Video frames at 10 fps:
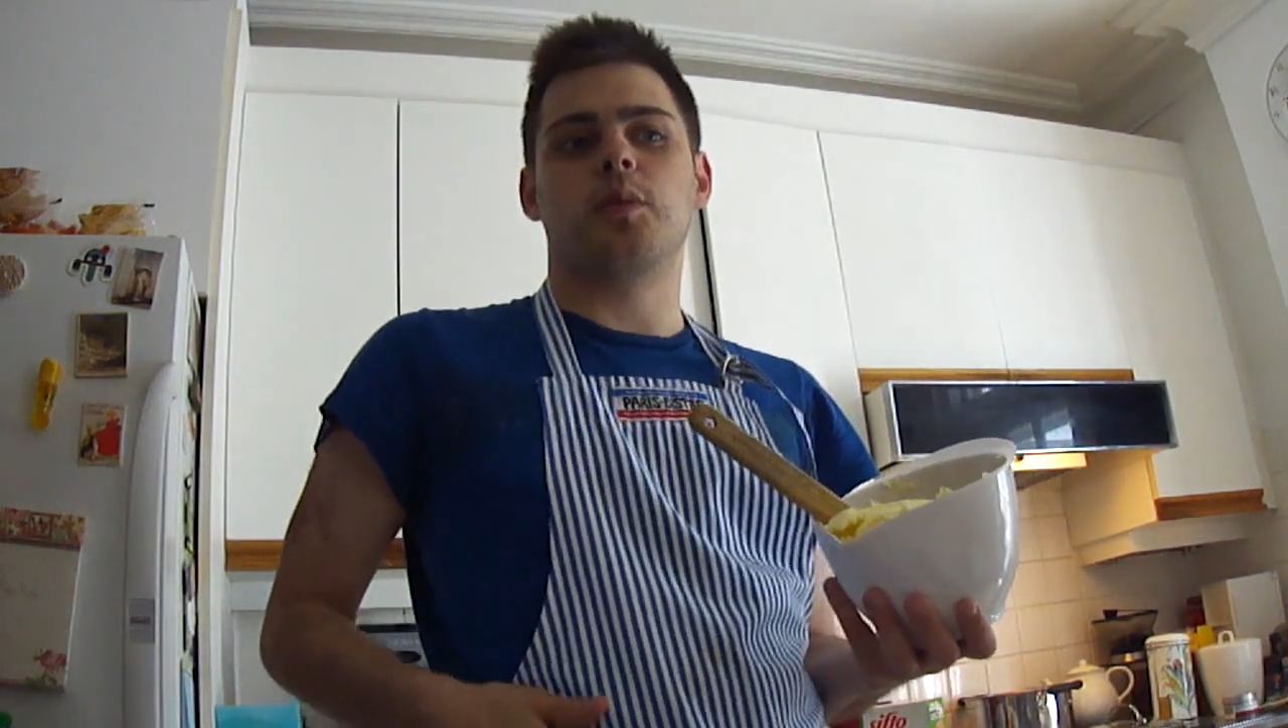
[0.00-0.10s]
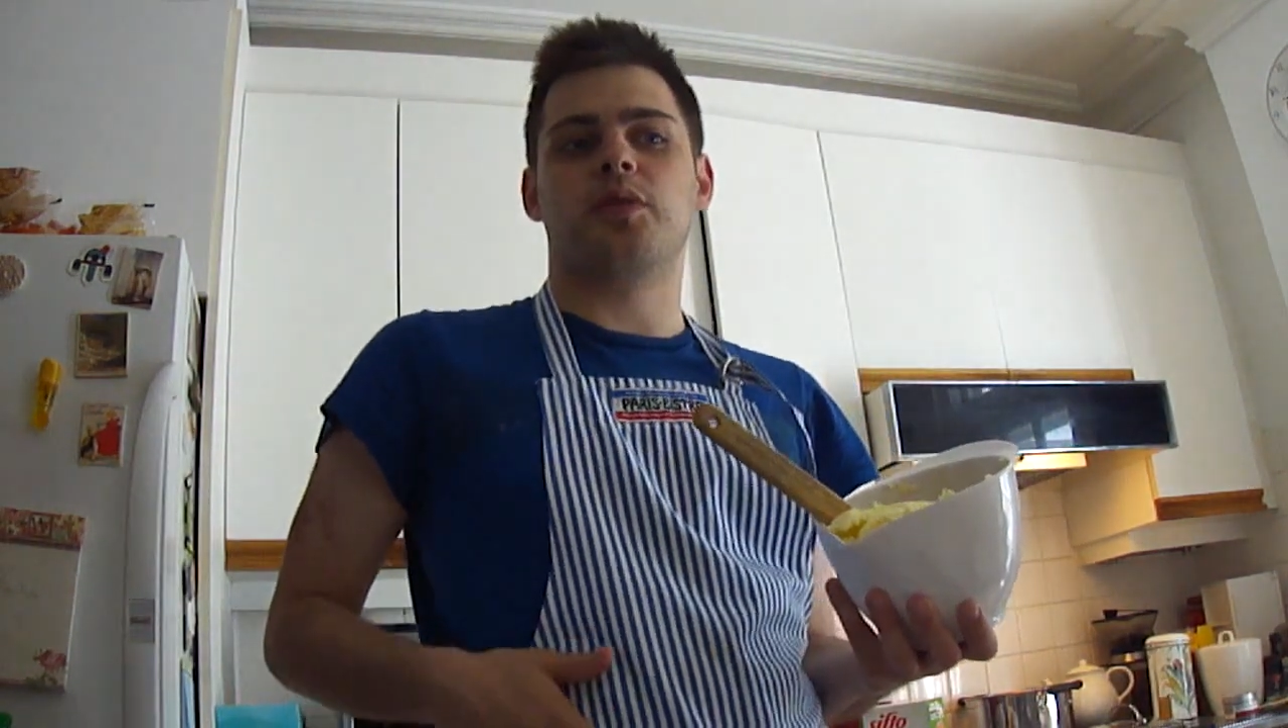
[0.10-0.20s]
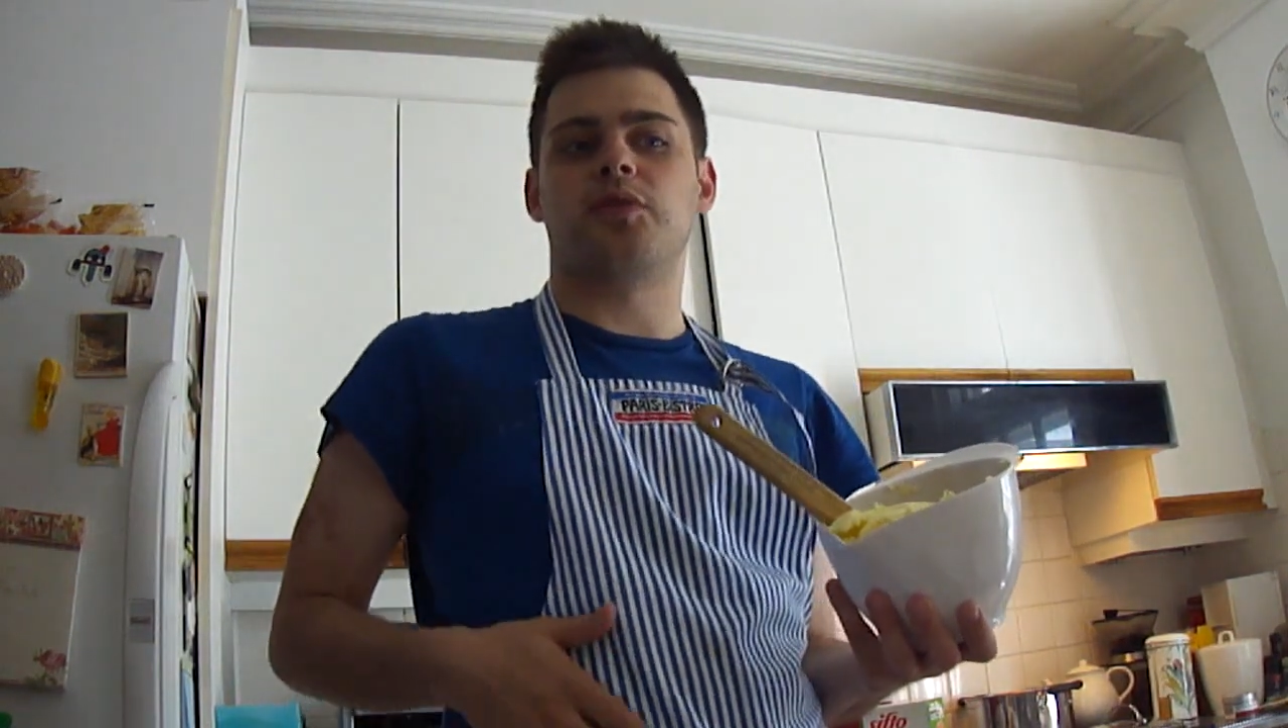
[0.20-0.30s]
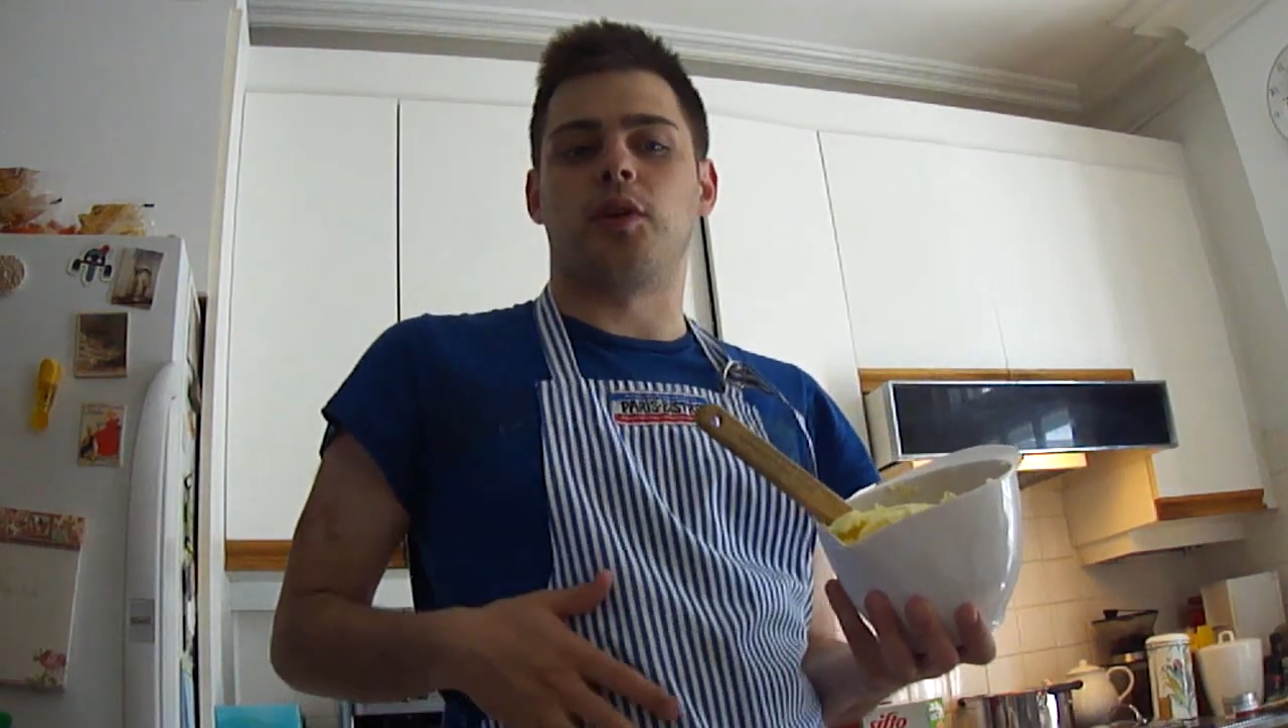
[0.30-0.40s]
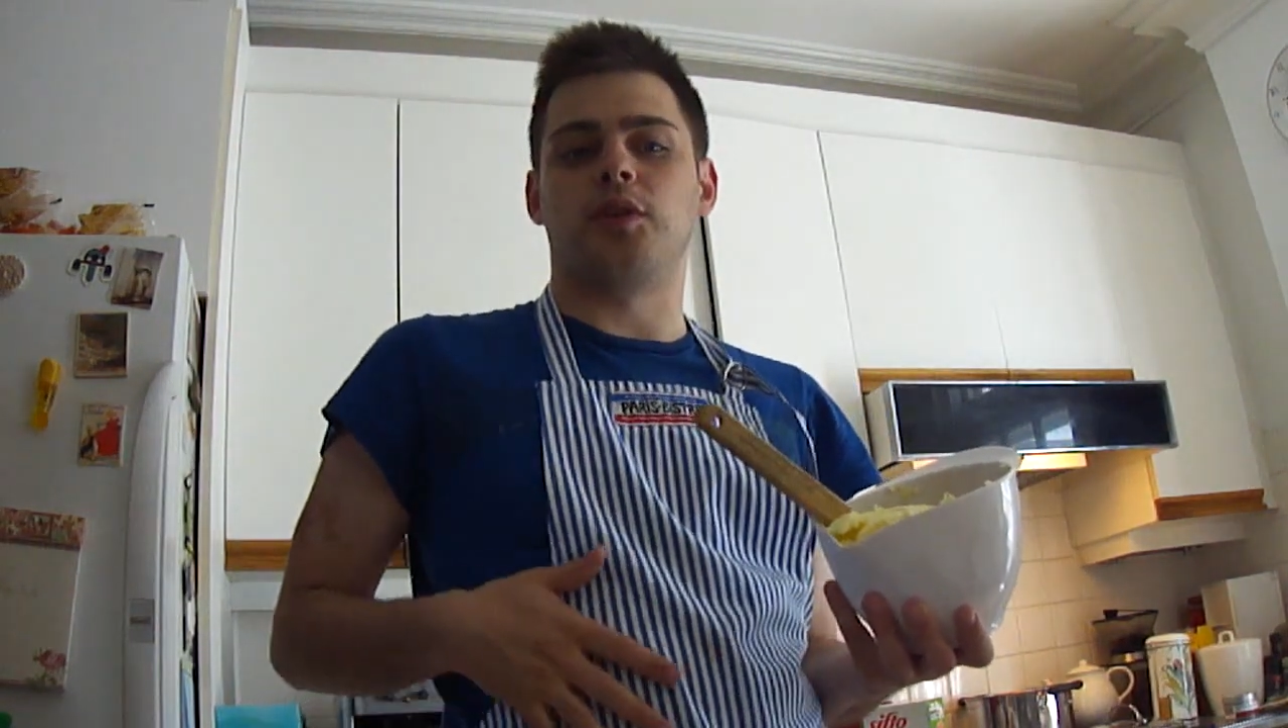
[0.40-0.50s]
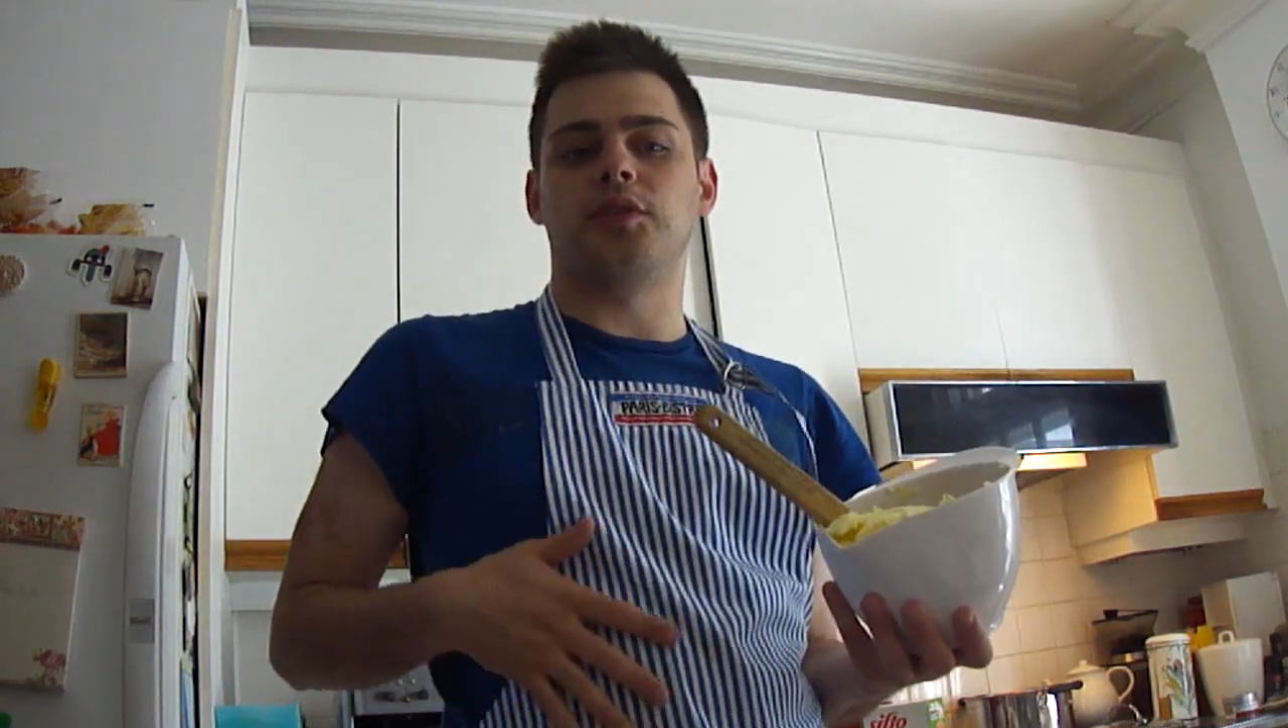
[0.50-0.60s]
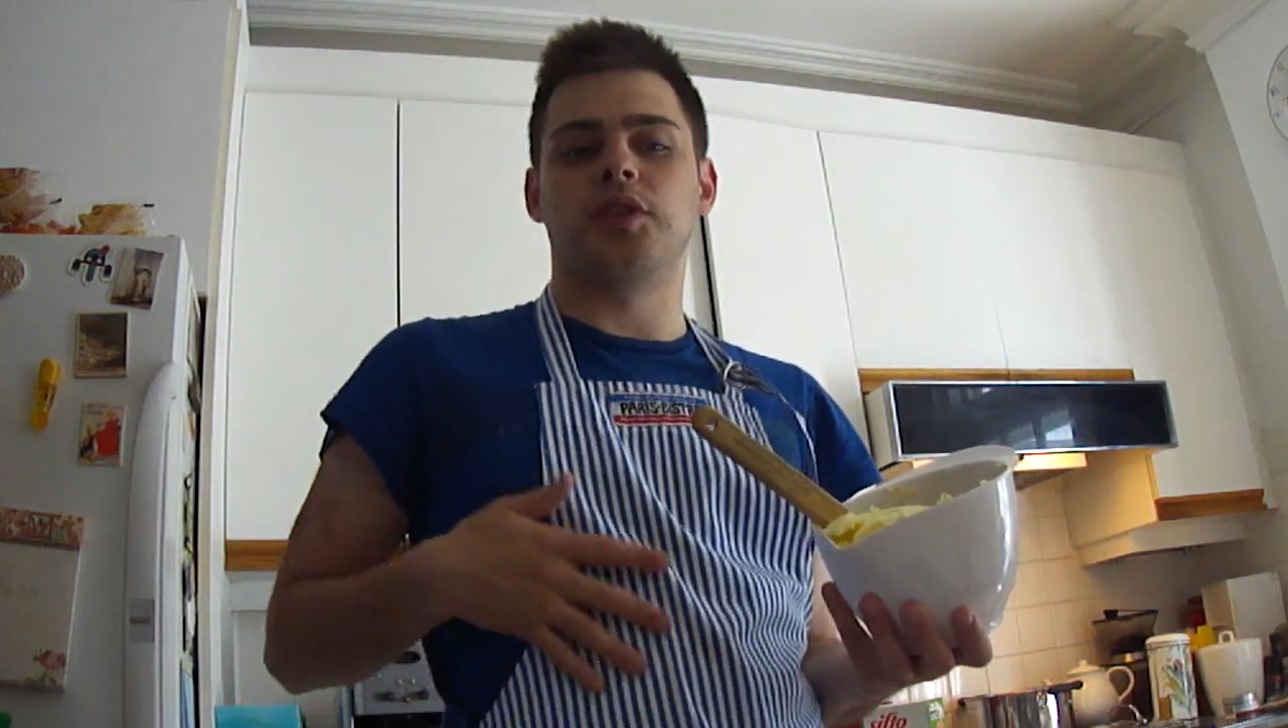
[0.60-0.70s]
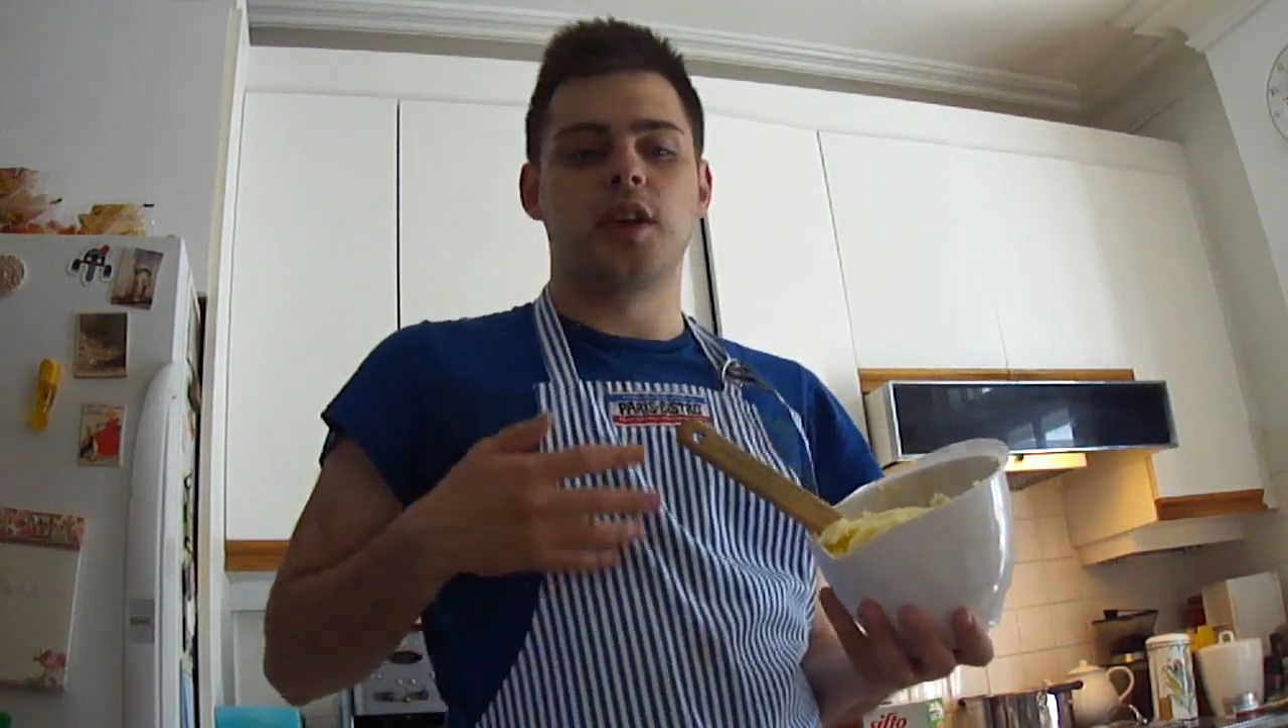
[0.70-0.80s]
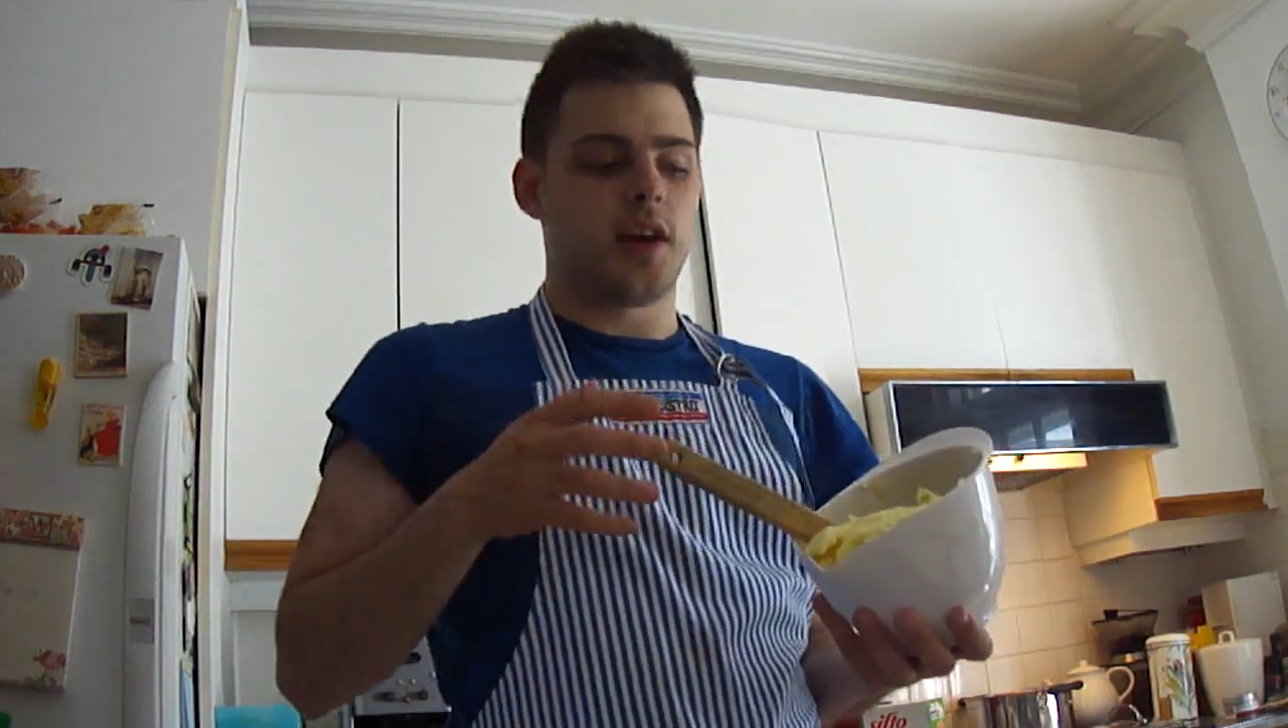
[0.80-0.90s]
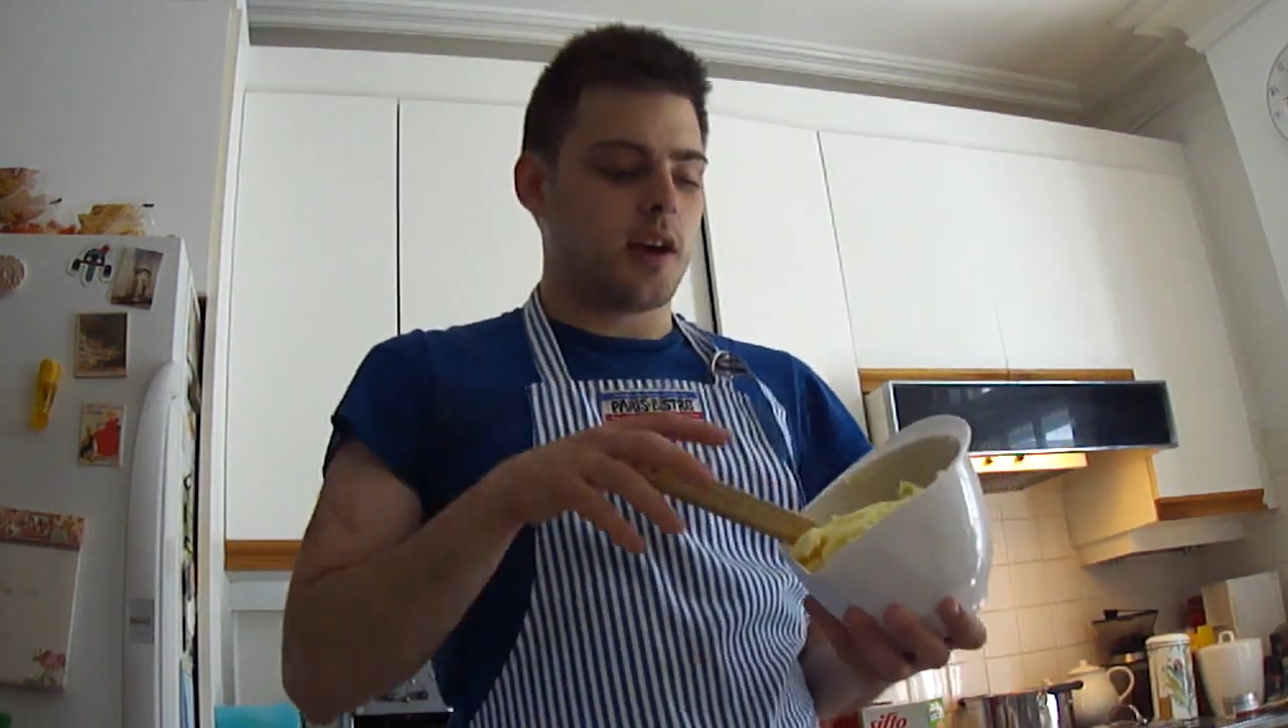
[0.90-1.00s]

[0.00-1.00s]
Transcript: with salt.